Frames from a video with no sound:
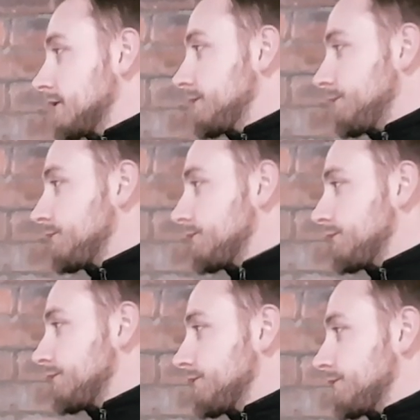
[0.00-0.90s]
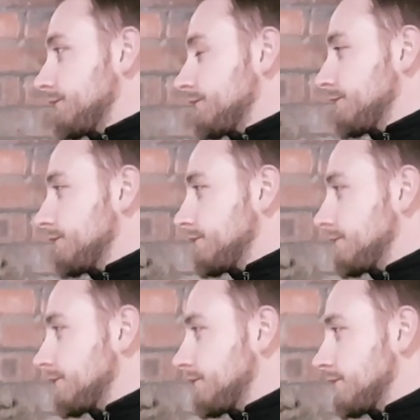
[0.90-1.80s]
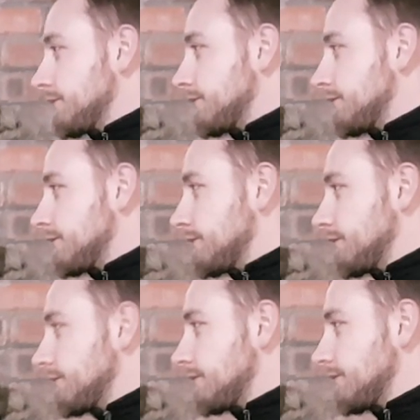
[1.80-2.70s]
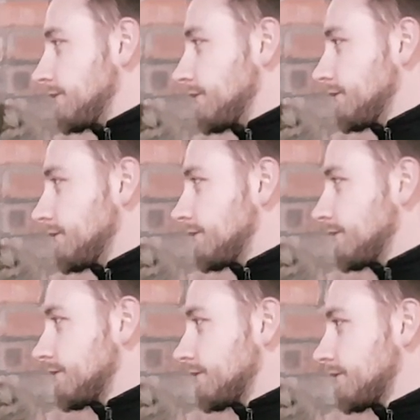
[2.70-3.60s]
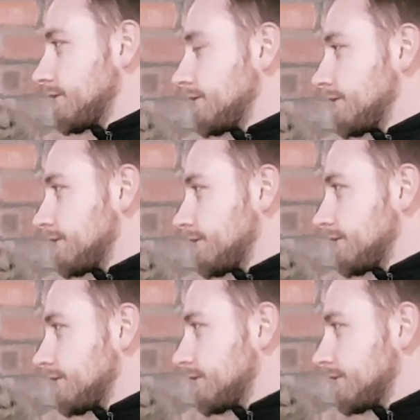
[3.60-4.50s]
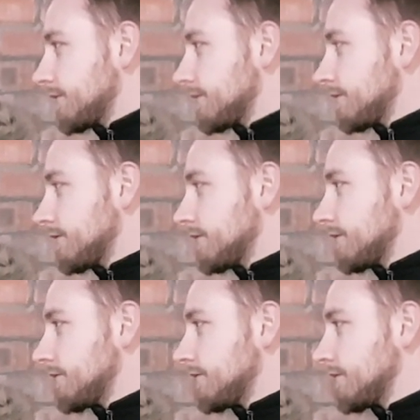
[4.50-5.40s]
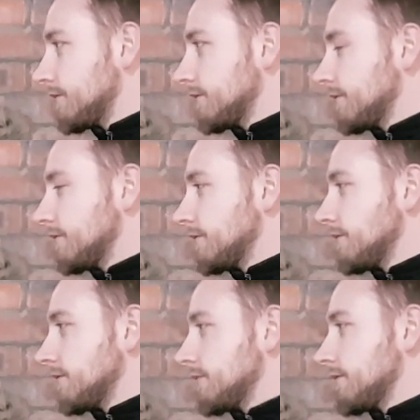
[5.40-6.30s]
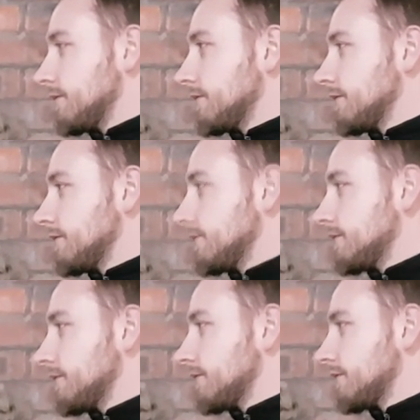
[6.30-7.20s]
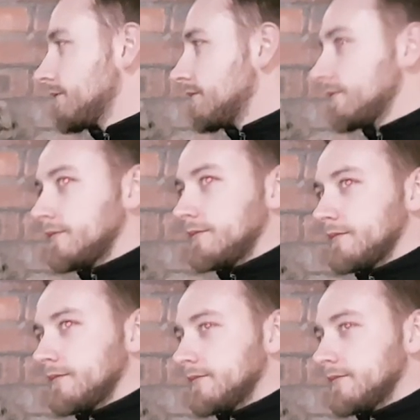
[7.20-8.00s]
This person isn't speaking.